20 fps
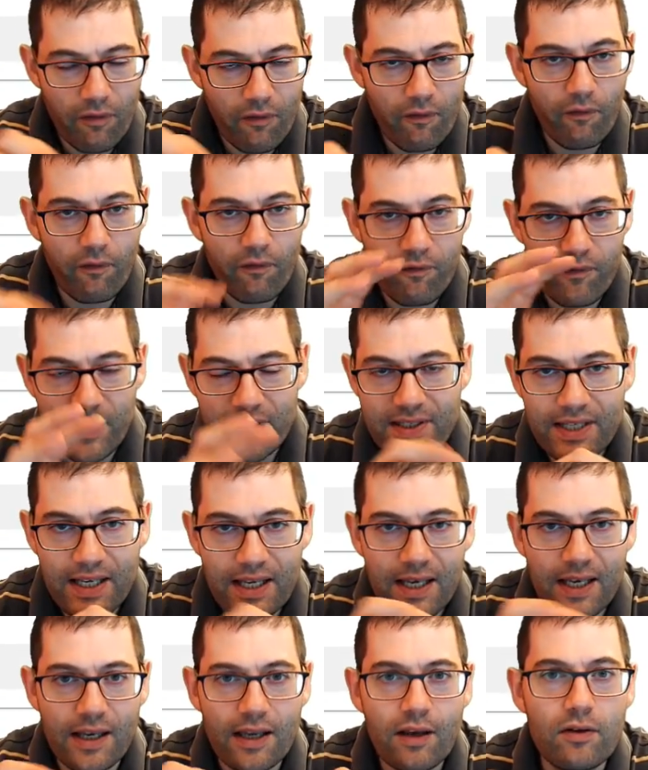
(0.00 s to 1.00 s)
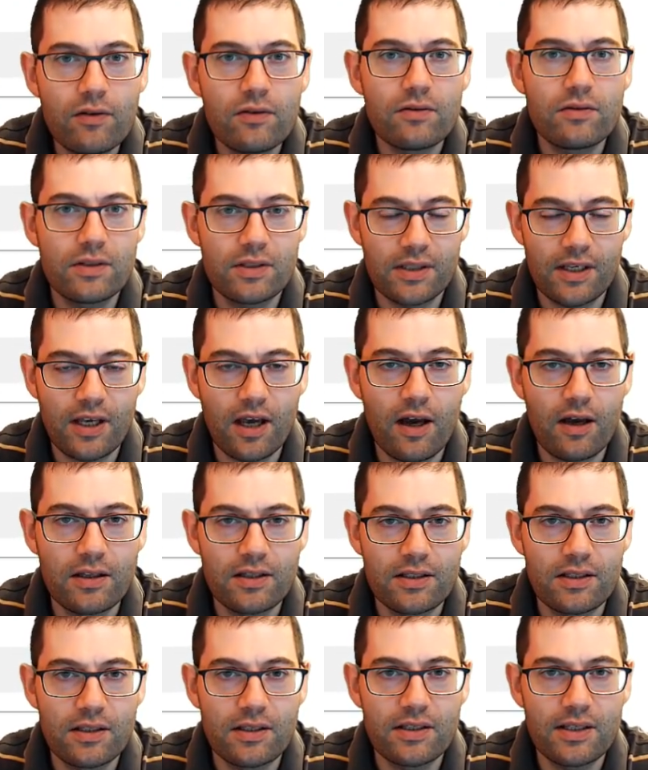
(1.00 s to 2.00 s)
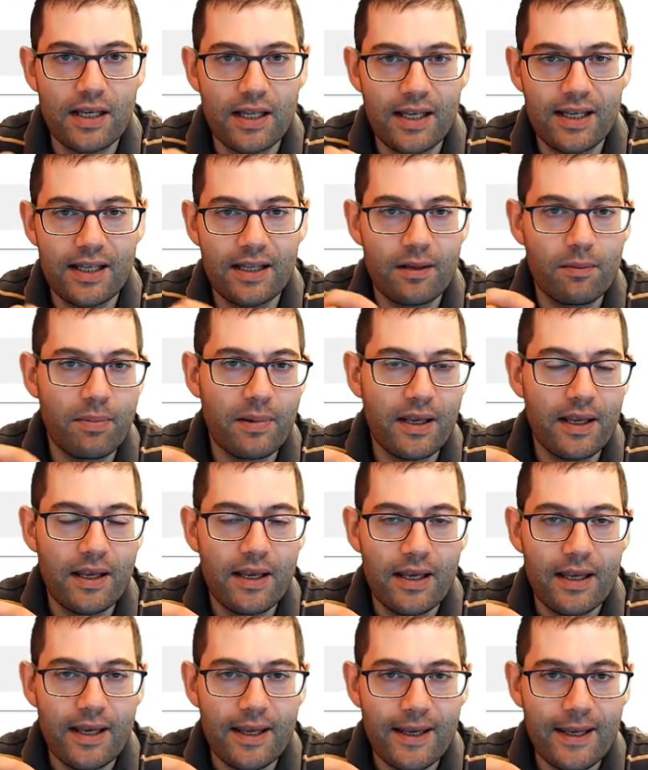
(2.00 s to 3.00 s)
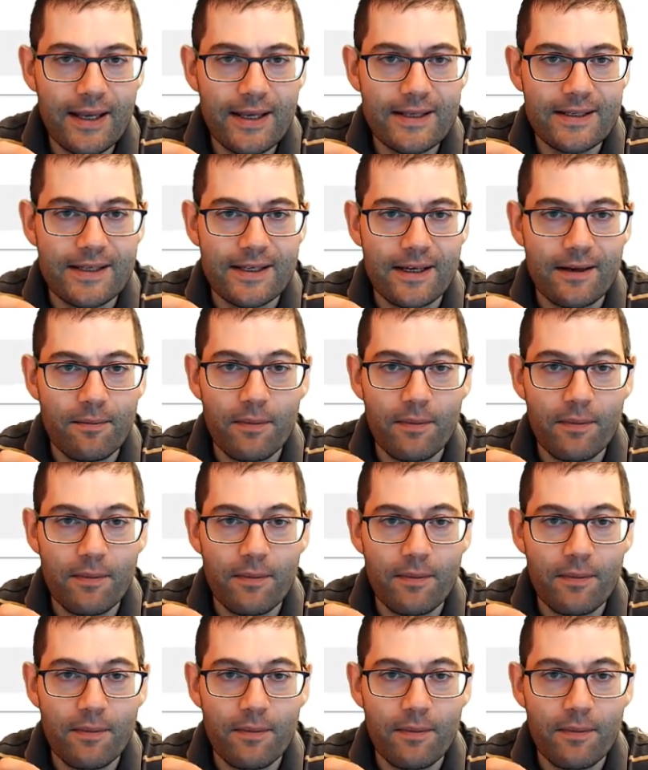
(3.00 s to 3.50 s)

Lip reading: fit in those answers a little bit easier.